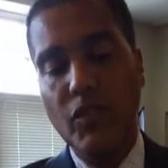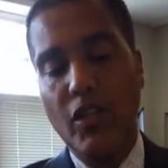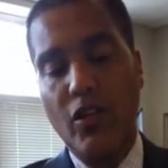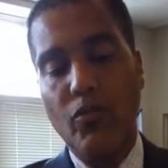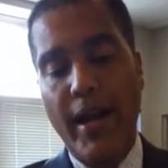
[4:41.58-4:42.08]

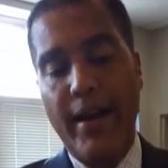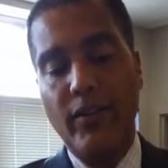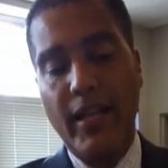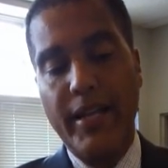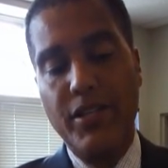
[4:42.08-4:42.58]

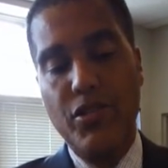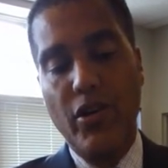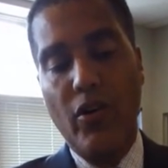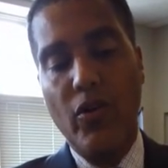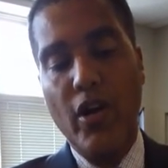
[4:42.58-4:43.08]
around like
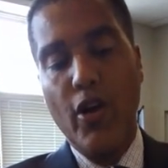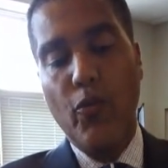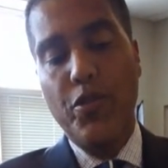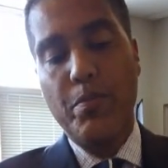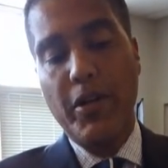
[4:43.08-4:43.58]
so
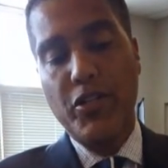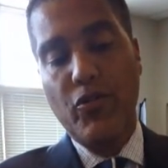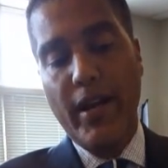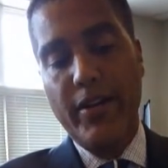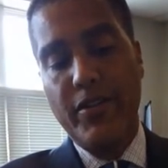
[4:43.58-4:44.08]
with much
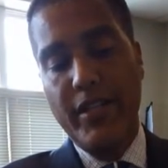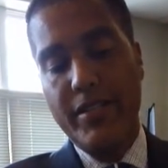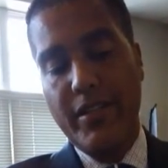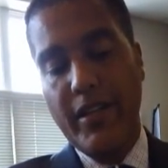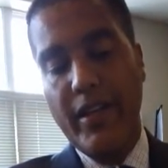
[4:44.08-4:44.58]
greater
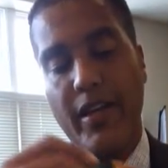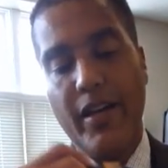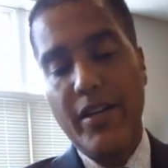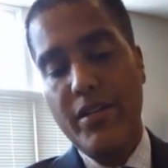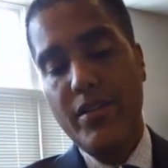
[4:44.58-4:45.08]
density.
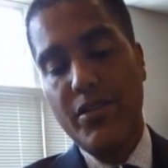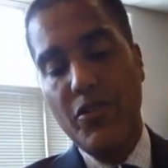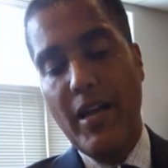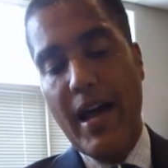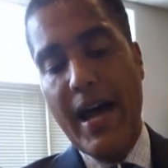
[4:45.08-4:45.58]
So
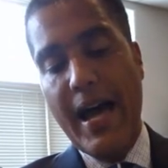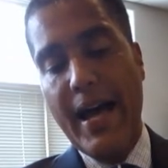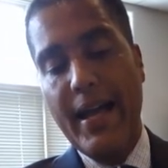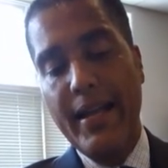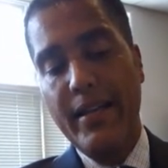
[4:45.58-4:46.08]
the
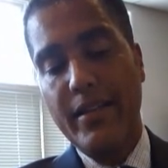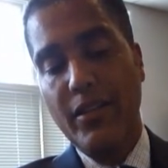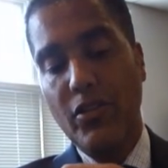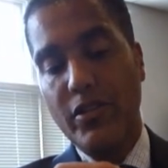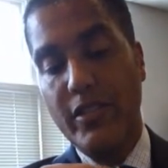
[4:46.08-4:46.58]
eye
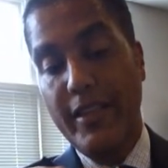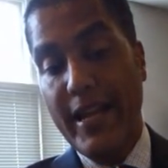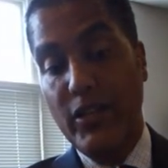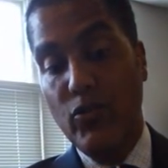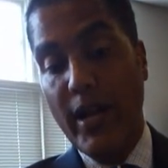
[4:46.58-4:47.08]
looks at
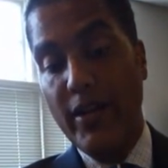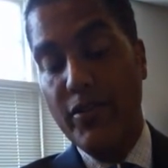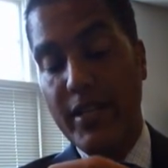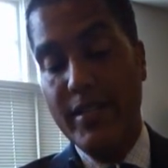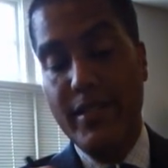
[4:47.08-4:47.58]
that greater
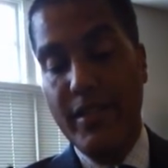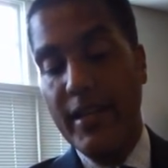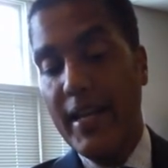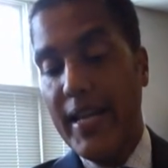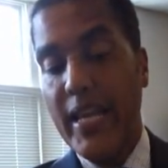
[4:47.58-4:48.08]

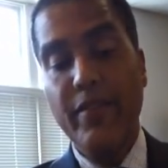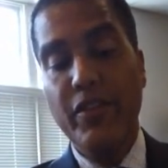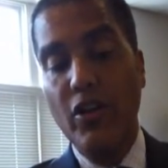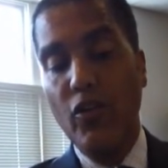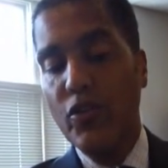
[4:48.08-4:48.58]
density
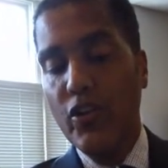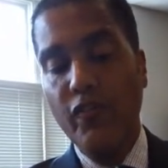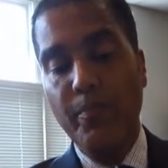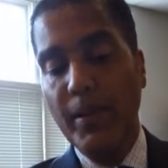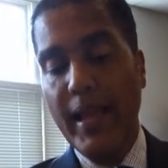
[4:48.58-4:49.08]
even though
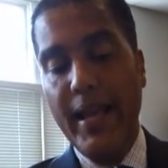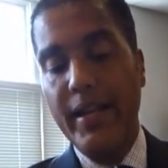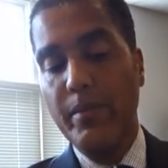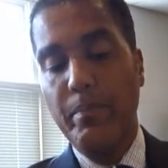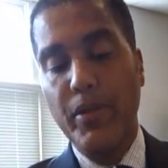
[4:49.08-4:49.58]
you've
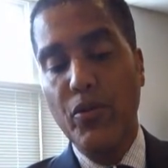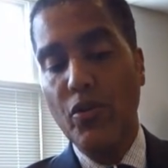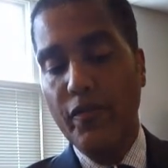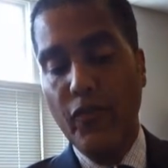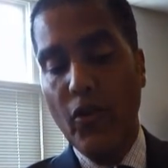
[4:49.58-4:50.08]
planted
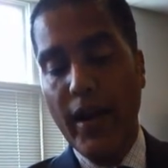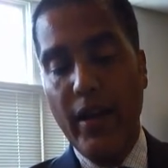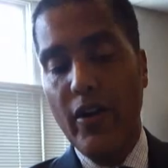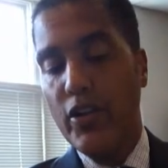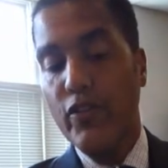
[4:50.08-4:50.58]
beautiful
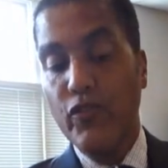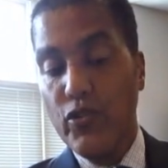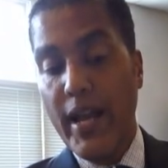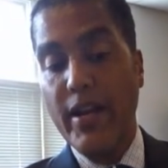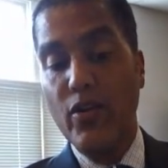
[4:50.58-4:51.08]
hair, you've
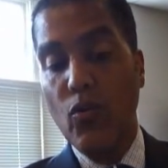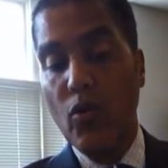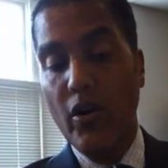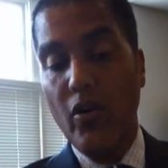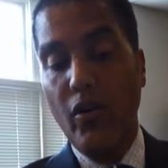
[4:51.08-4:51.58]
created a
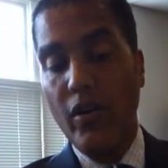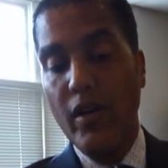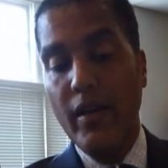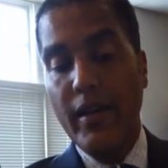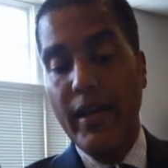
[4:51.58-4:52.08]
whirl
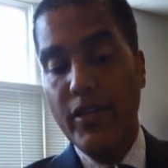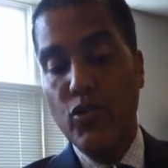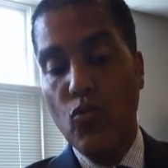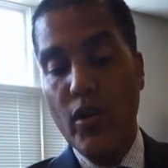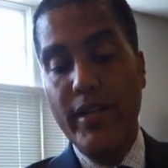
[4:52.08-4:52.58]
at
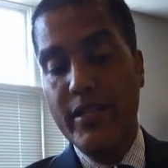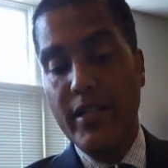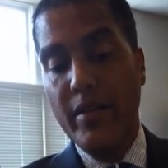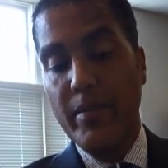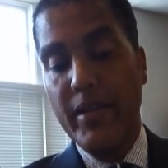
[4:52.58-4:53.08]
20
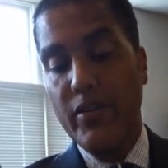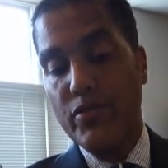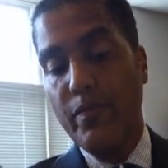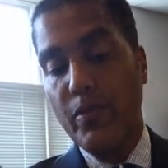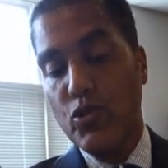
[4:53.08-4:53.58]

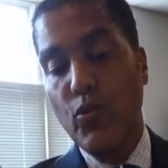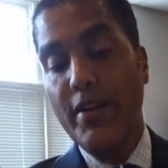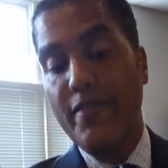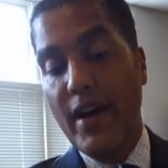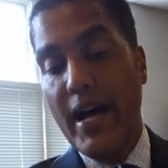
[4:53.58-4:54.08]
centimeters or
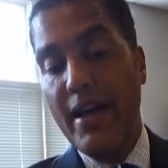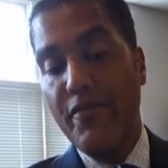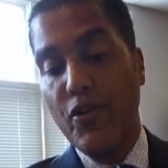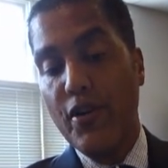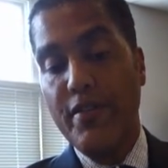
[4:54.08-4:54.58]

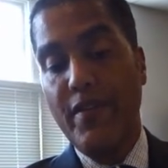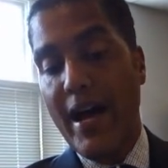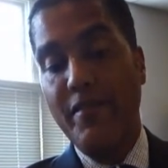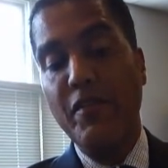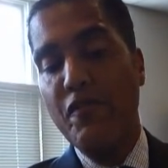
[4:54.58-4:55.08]
25,
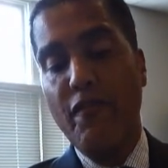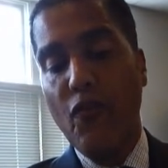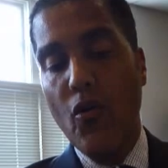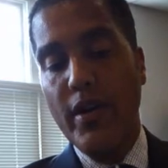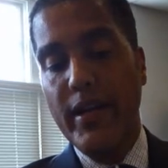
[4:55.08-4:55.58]
35, even
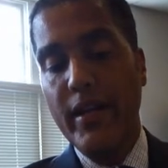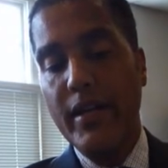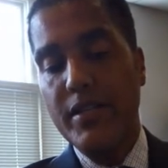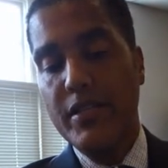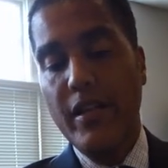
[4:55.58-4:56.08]
40
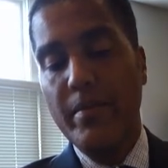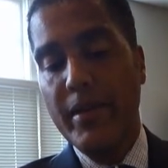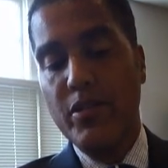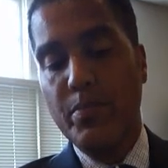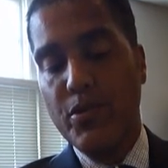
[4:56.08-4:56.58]

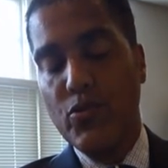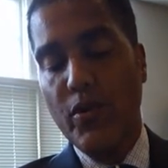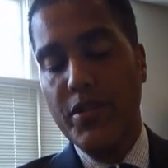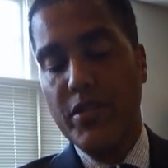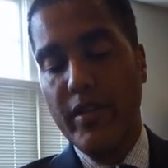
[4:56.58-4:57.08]
centimeters per
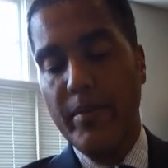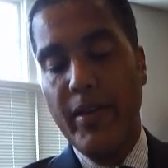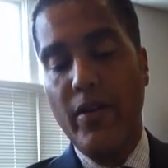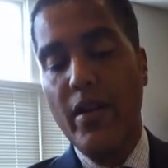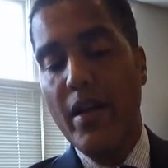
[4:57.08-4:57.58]
square centimeter.